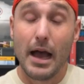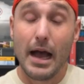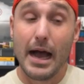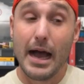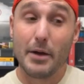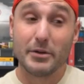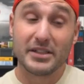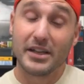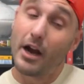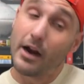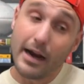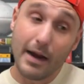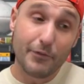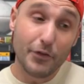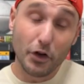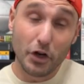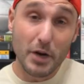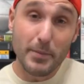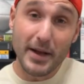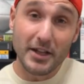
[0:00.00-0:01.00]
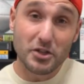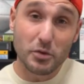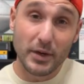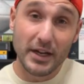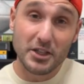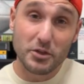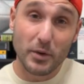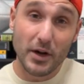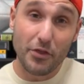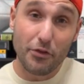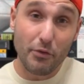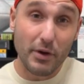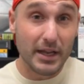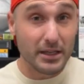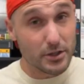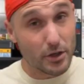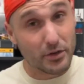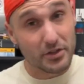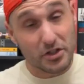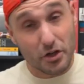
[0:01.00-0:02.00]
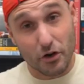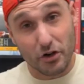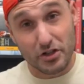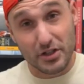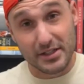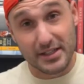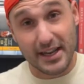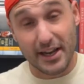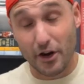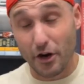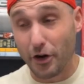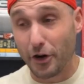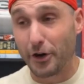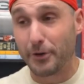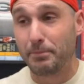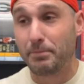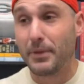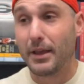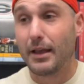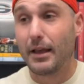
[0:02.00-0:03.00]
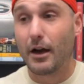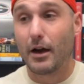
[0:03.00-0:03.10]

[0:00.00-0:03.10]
I was like, all right, I feel good about 2023 as long as Carson doesn't get hurt.